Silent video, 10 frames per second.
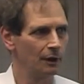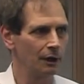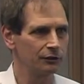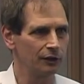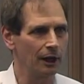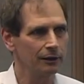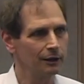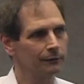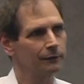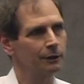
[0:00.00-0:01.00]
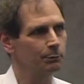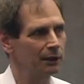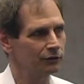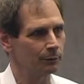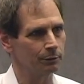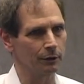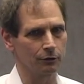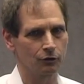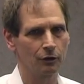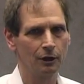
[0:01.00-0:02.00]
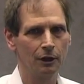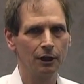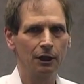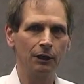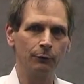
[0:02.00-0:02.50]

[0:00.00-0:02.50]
a scientifically based approach. If